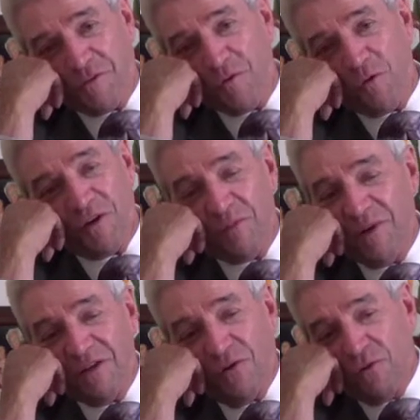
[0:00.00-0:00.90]
funeral that
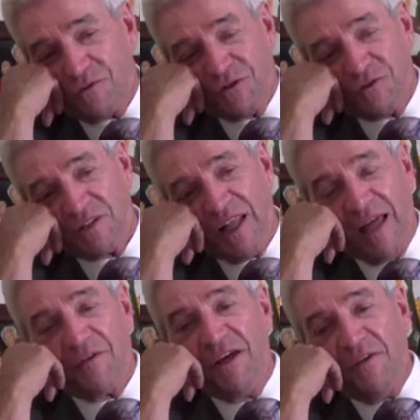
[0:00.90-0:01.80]
made the whole church
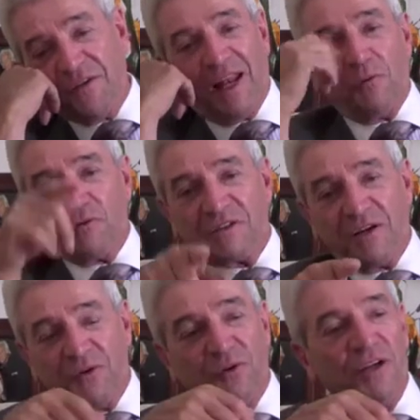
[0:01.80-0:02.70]
laugh that I won't
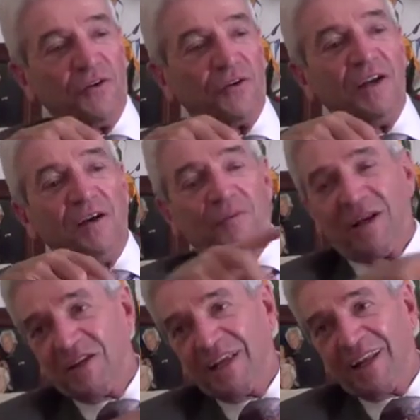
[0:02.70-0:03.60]
tell you here,
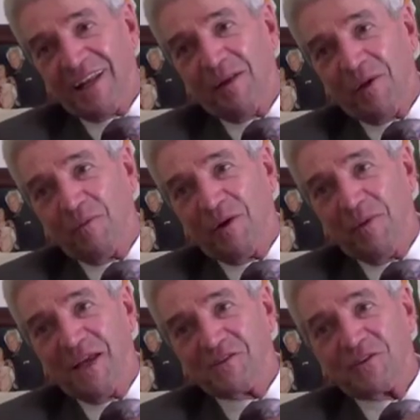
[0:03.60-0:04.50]
but I'll tell it on my
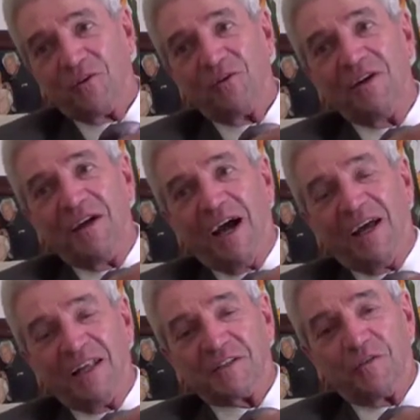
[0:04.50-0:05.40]
one-man show. Oh.
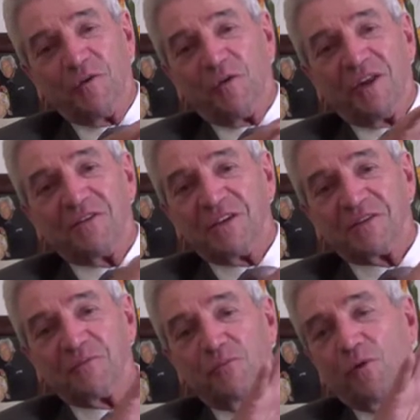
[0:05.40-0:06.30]
At his oh. funeral that
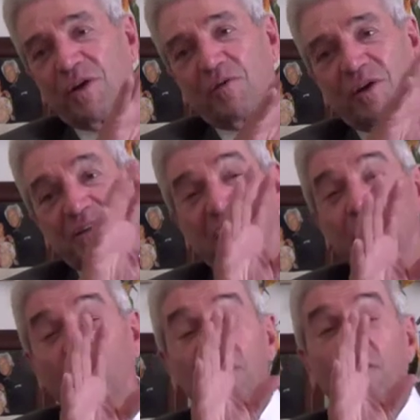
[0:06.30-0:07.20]
just broke every, because I
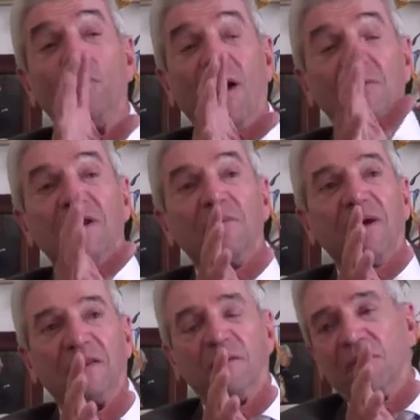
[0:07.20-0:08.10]
know he'd want me to
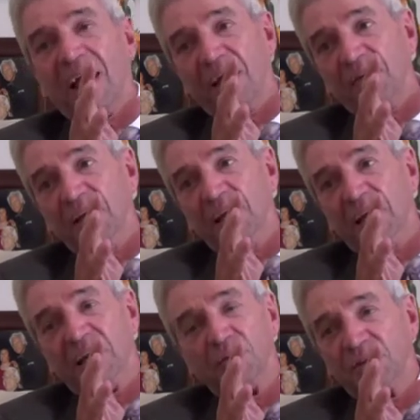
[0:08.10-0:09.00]
make them laugh.
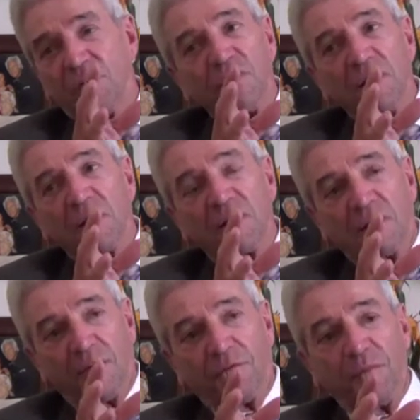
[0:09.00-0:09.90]
Right. And it was very
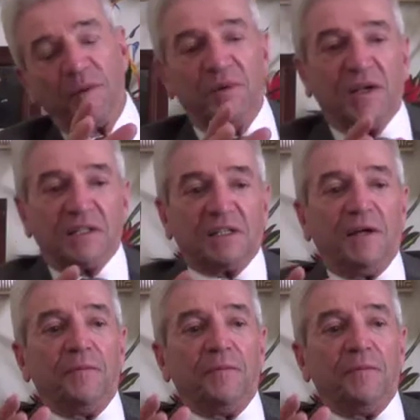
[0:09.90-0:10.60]
tough for me because